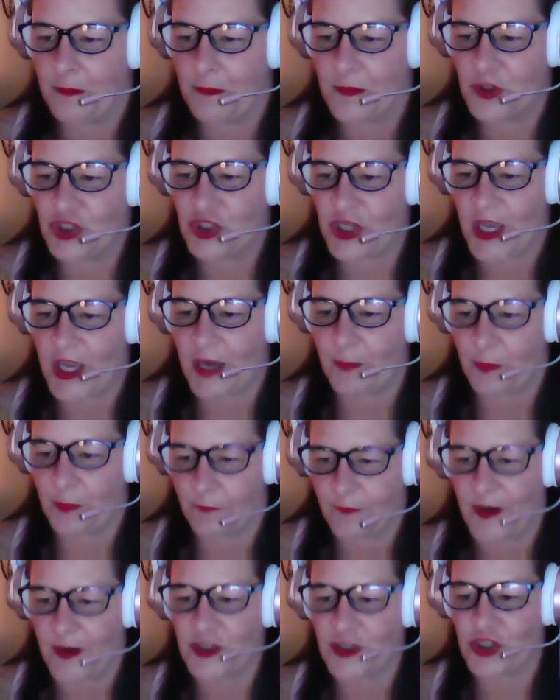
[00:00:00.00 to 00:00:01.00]
she had it
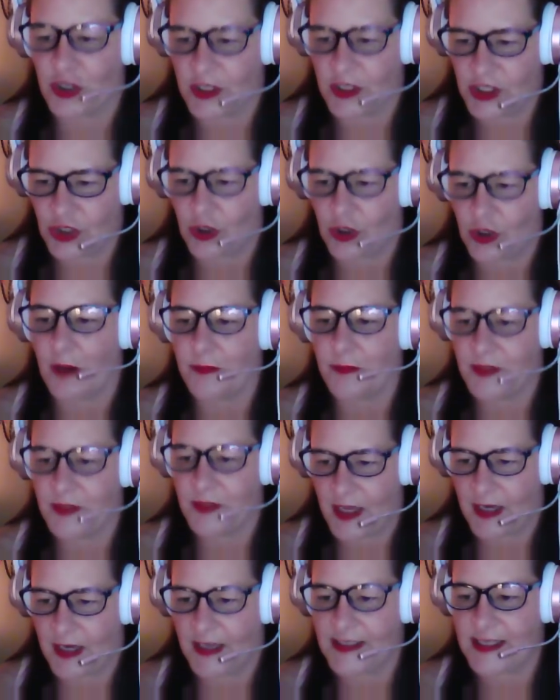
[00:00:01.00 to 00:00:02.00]
professionally scrubbed
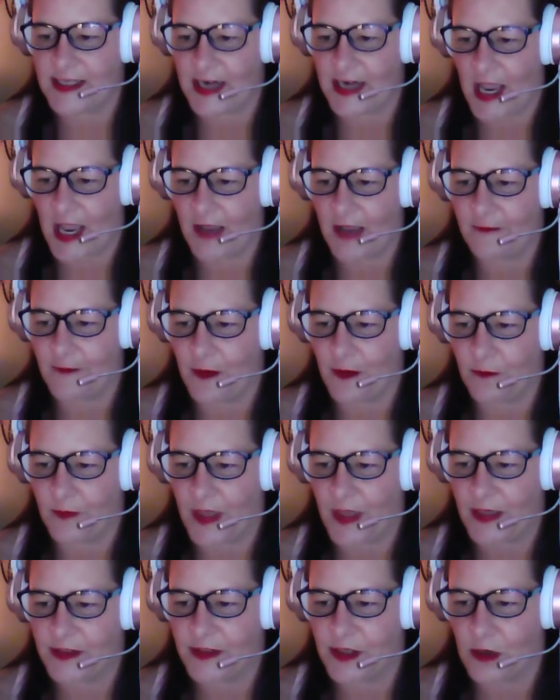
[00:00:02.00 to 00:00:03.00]
and it's an iPhone.
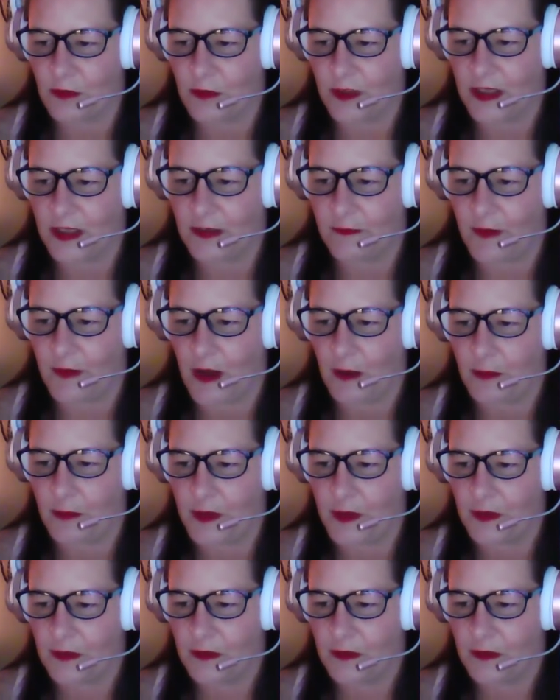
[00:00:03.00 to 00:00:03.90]
They don't give up.